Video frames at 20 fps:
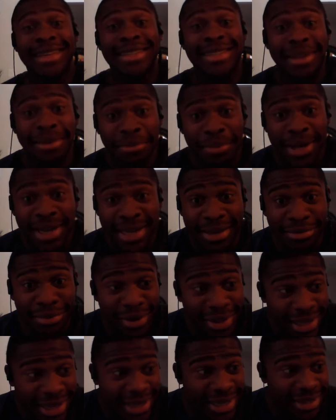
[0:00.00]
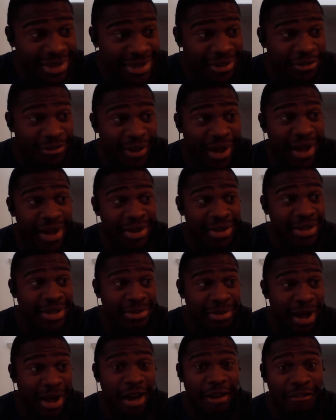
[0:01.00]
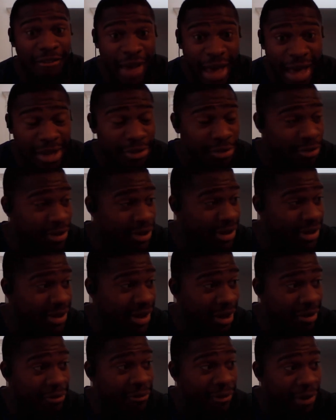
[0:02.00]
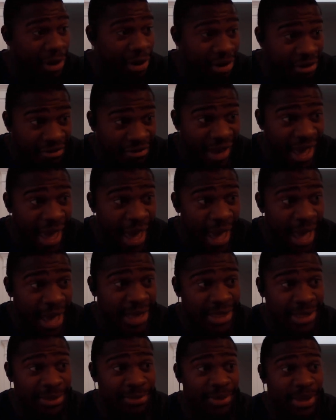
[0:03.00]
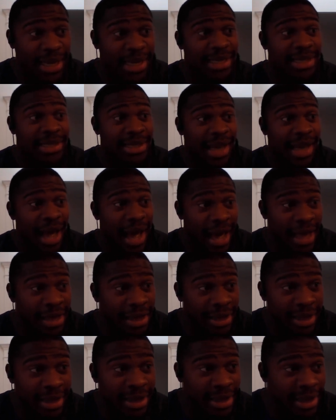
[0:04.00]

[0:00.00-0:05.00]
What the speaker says: Somebody really needs to find the Smile Factory stuff very fast because I